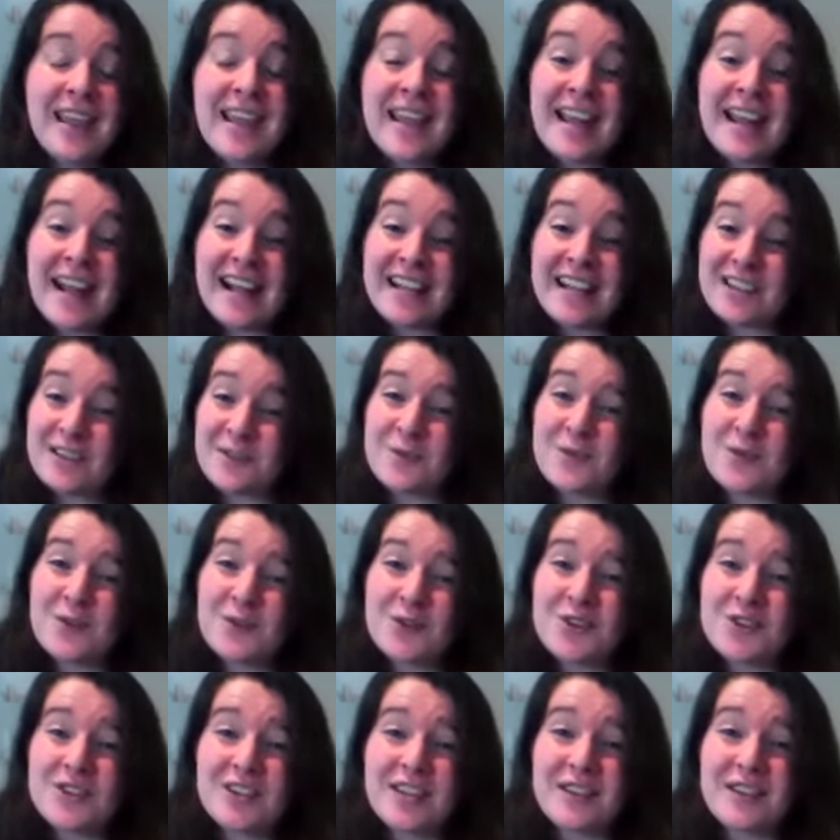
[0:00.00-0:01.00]
And
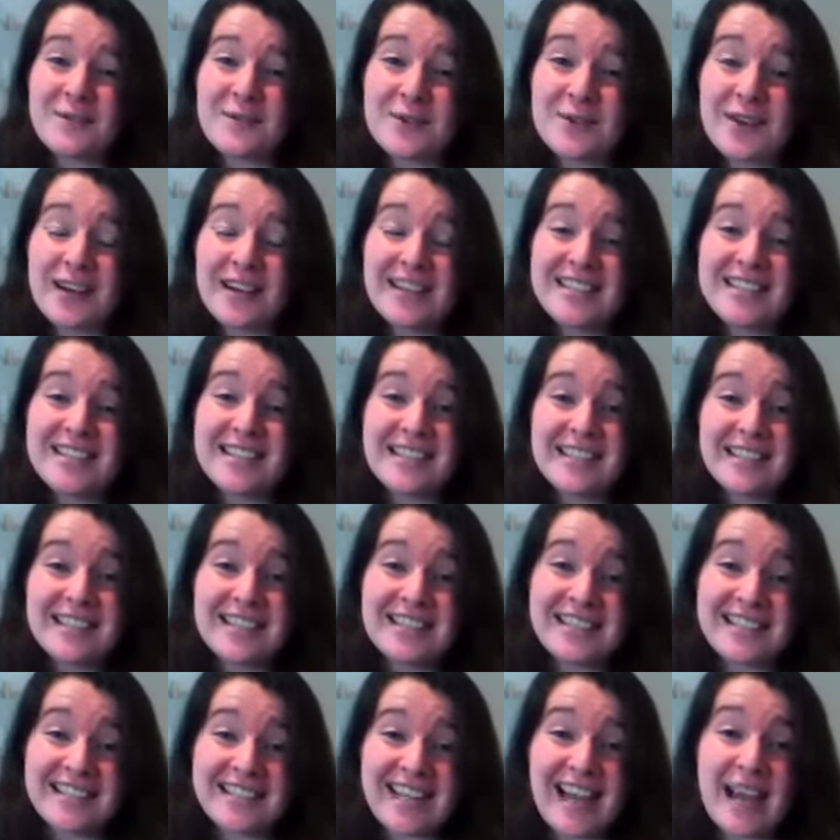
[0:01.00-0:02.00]
unfortunately for us,
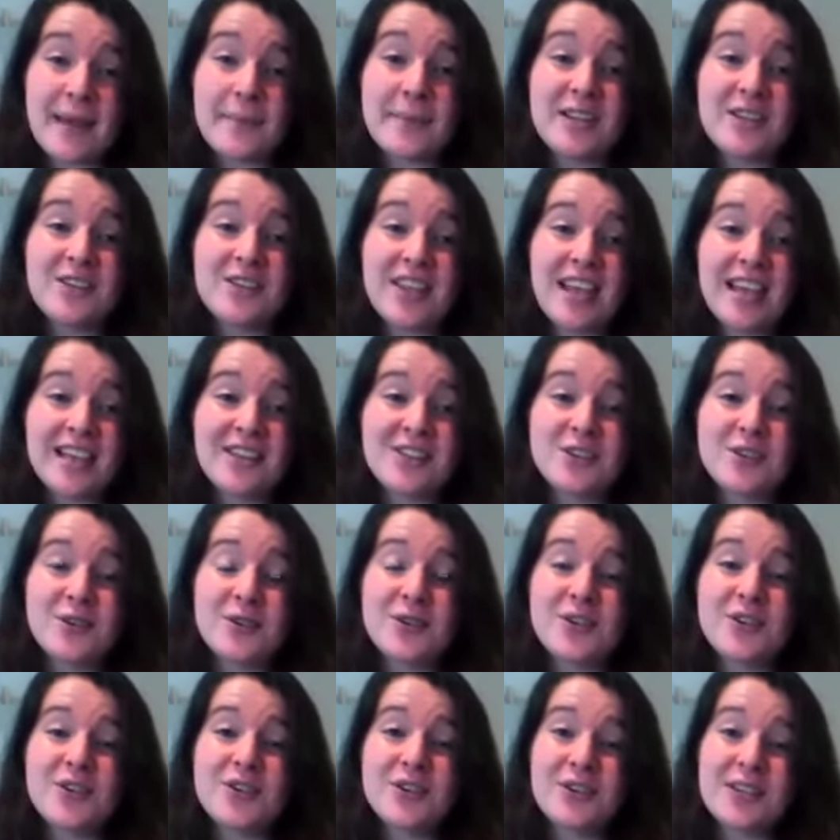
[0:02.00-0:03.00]
the damage they
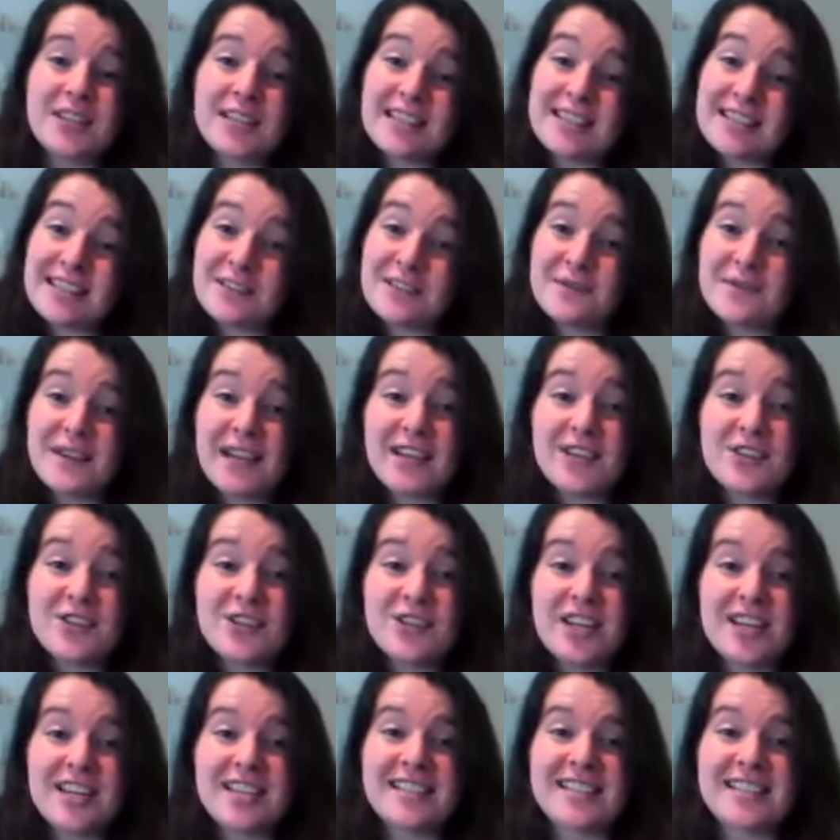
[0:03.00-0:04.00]
do during this
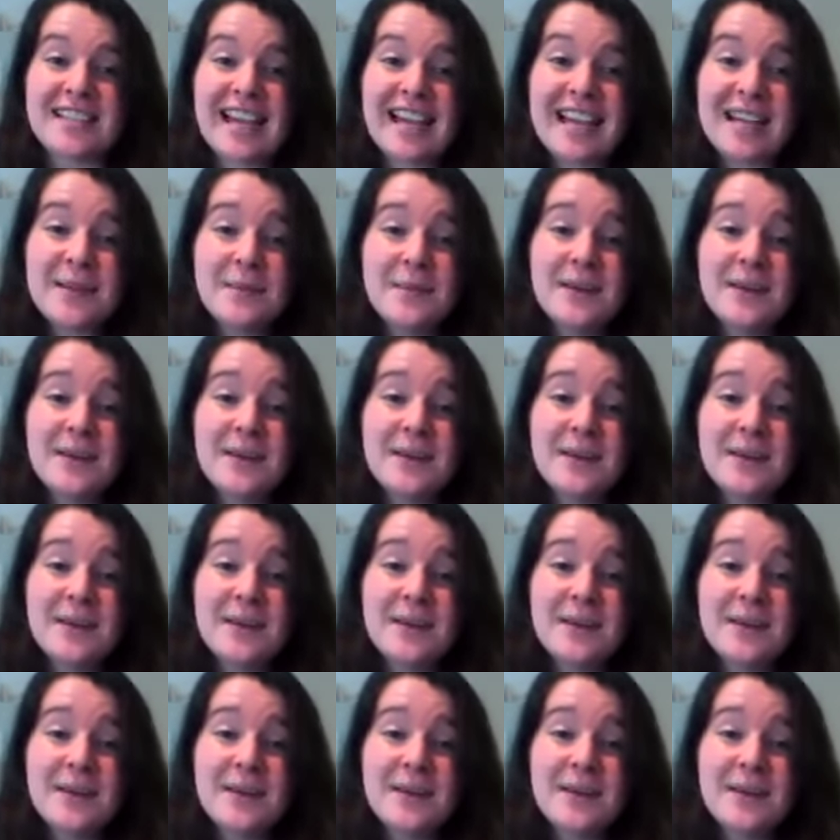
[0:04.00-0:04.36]
invasion and escape